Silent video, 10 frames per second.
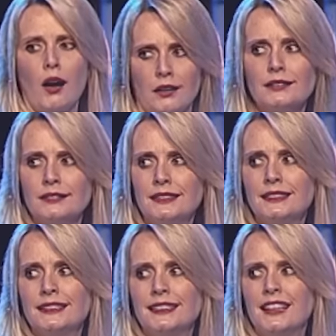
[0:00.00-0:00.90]
on.
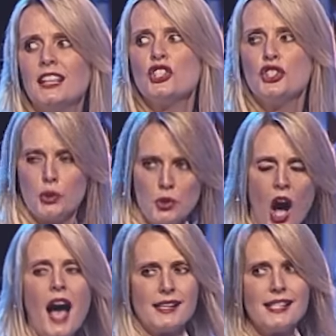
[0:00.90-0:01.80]
Do
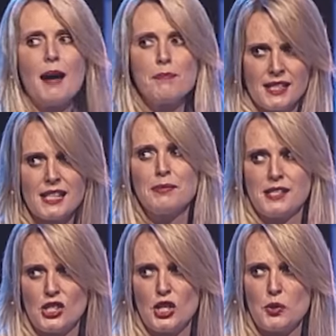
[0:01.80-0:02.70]
not accept the
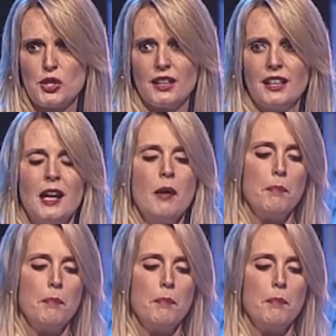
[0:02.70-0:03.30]
substitution,